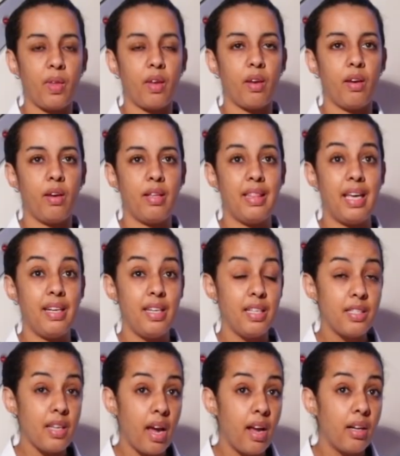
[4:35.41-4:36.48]
the
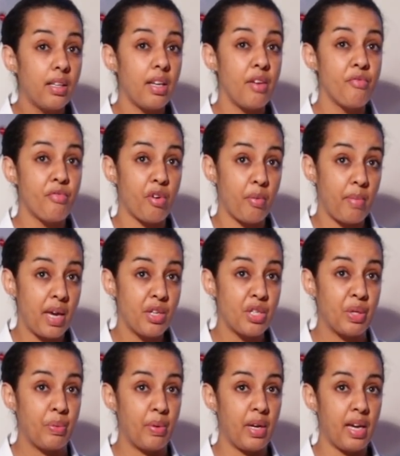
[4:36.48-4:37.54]
detailed
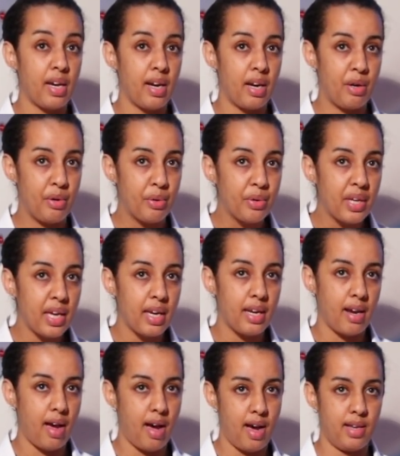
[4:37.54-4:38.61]
information we are
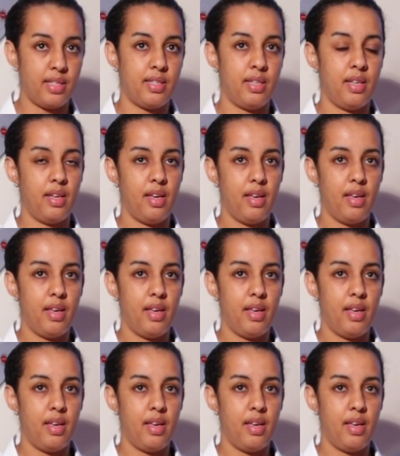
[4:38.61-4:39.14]
looking at.